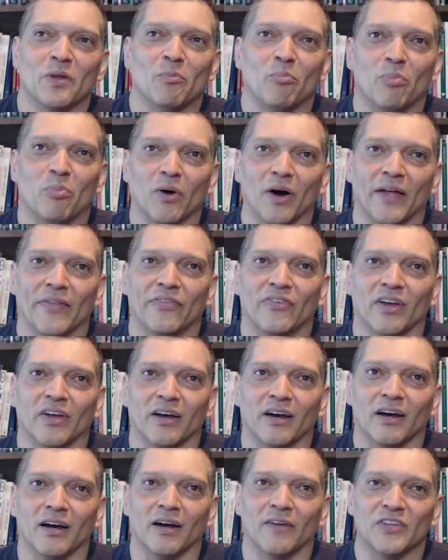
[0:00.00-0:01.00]
but
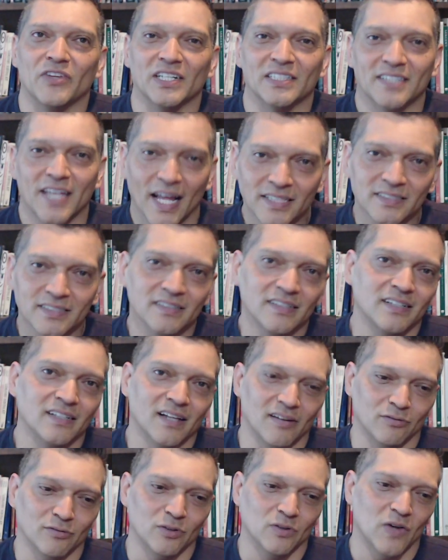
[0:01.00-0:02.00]
the intensity
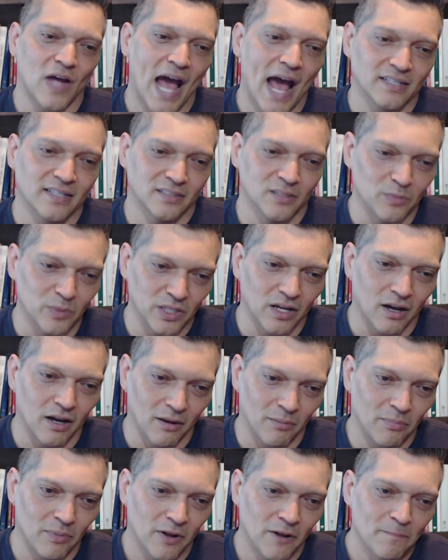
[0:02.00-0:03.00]
level has to be
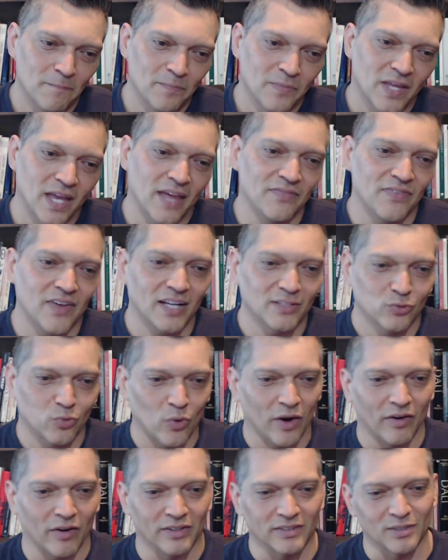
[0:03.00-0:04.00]
up. And that's
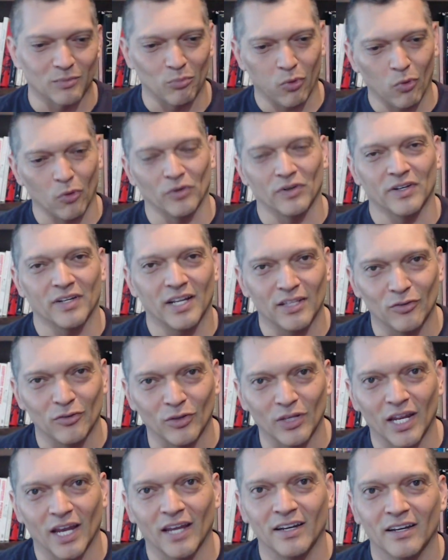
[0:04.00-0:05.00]
where it's important that you
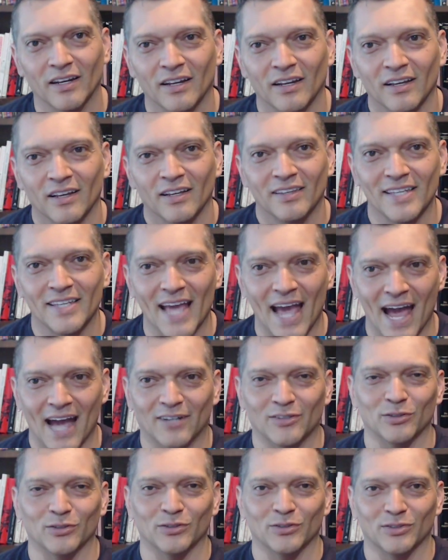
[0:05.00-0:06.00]
get the
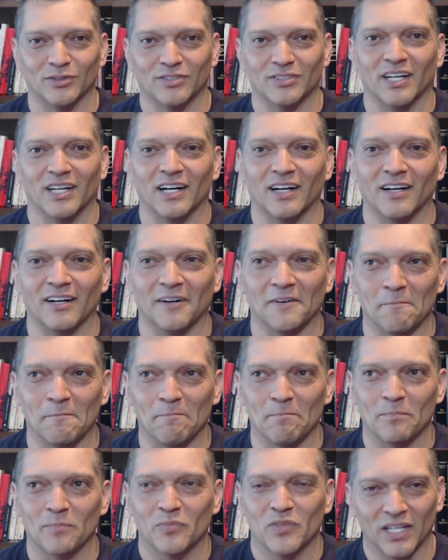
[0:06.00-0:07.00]
actors
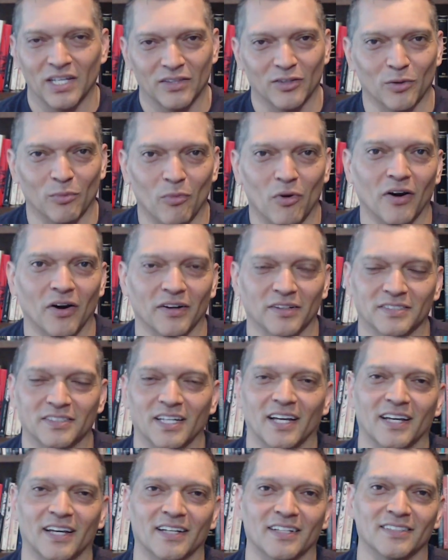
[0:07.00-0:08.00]
to hit their marks
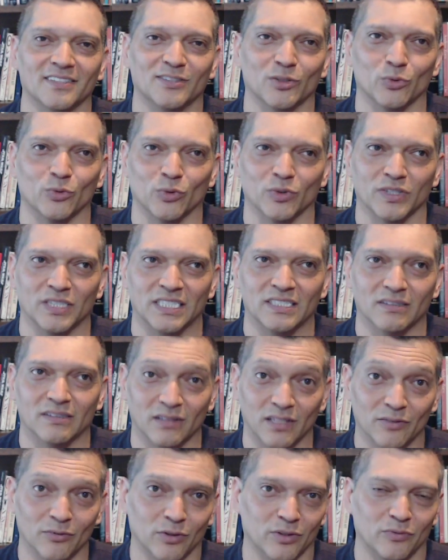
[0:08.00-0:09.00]
and to really
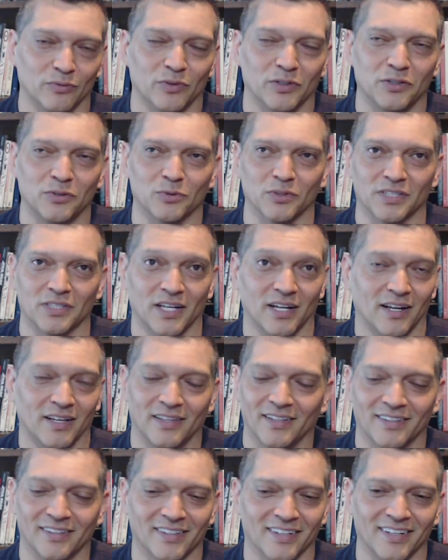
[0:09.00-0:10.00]
deliver the visuals. And I
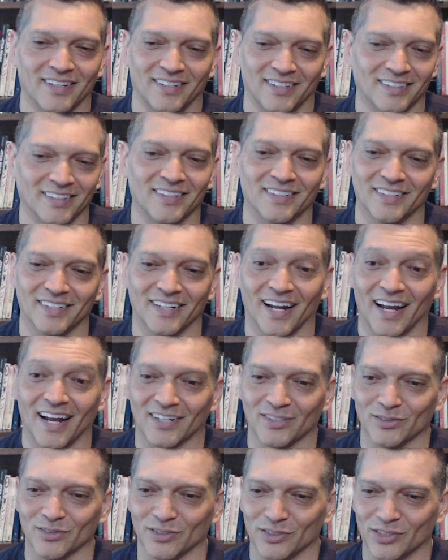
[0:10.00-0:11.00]
think they did an
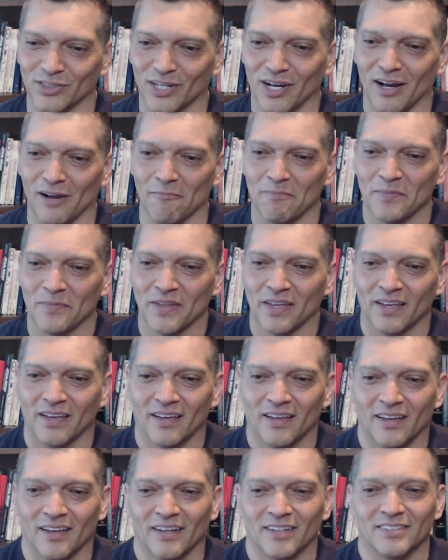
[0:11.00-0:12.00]
excellent job.
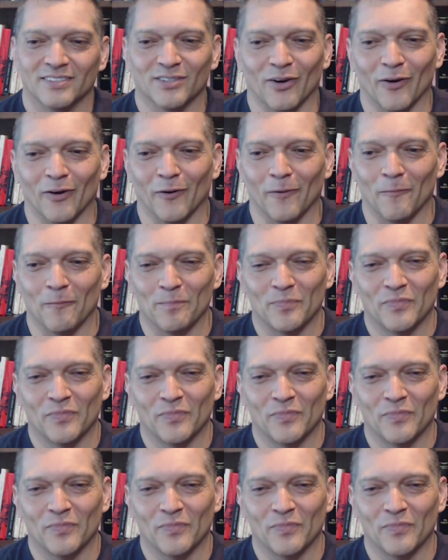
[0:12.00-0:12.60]
So